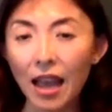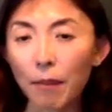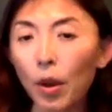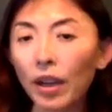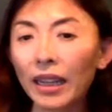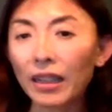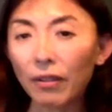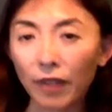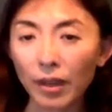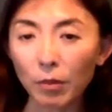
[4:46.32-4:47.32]
put in the
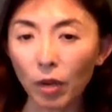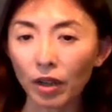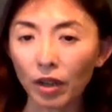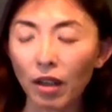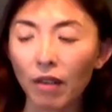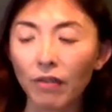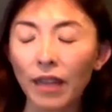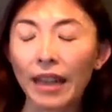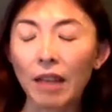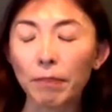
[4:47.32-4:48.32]
framework of
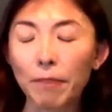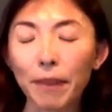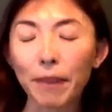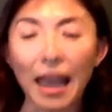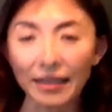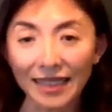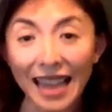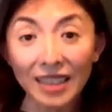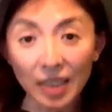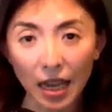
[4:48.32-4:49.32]
it got
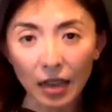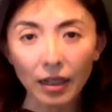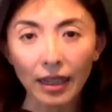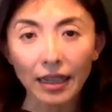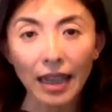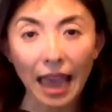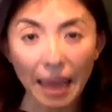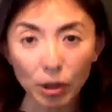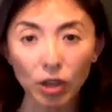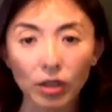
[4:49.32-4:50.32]
nested, like
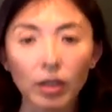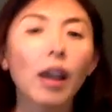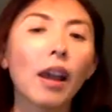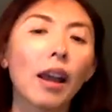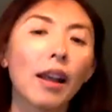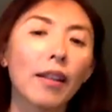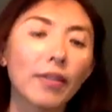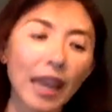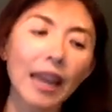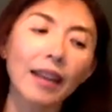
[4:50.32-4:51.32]
captured.
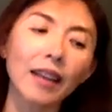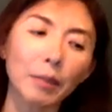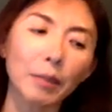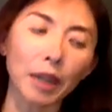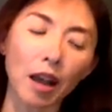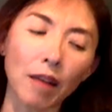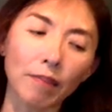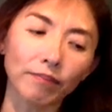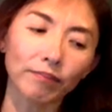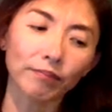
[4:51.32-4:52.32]
Then it
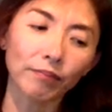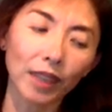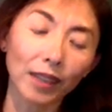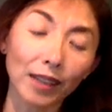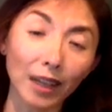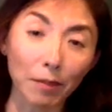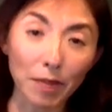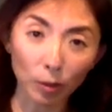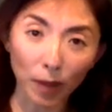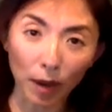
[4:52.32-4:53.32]
become like a
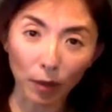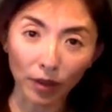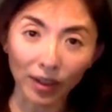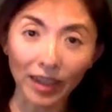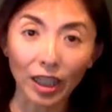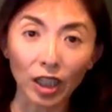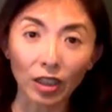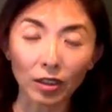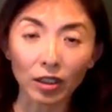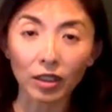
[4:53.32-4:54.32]
muscle power that
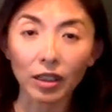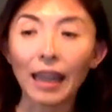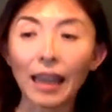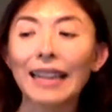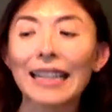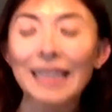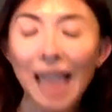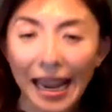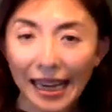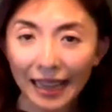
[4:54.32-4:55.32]
you
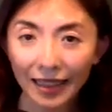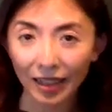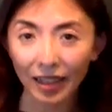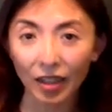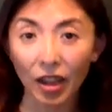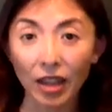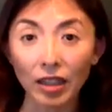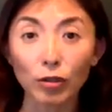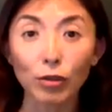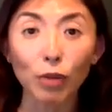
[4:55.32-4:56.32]
contained, that you can
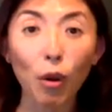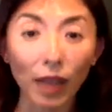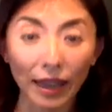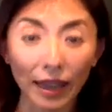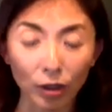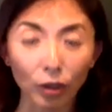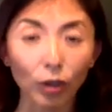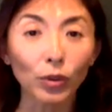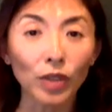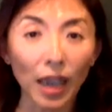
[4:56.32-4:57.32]
control it, to
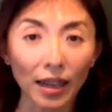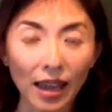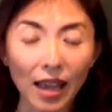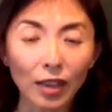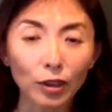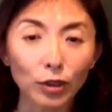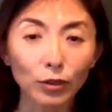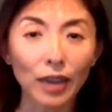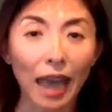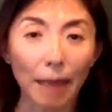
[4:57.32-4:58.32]
use it
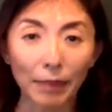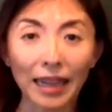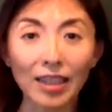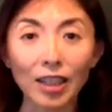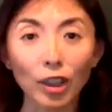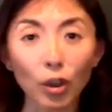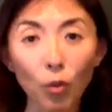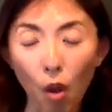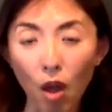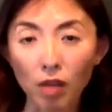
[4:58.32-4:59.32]
to the application you
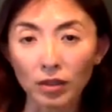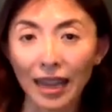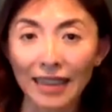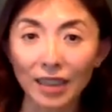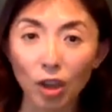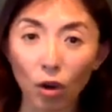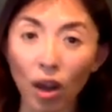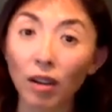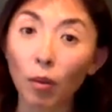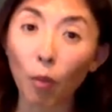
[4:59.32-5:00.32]
want. It's no
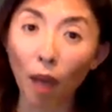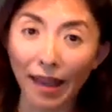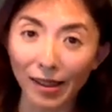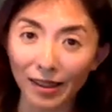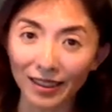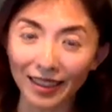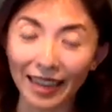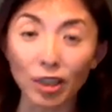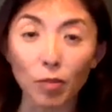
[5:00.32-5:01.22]
longer wild, it's